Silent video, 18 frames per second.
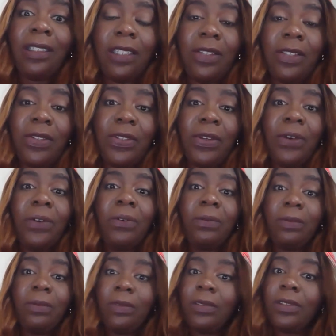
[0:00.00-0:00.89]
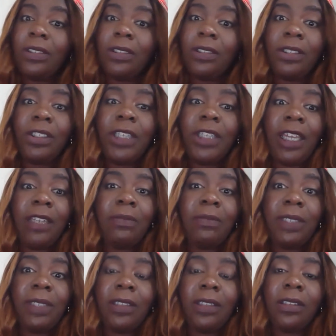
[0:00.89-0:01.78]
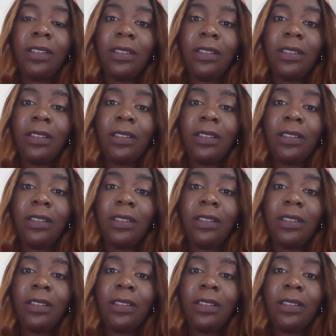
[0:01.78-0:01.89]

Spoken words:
And so you got to be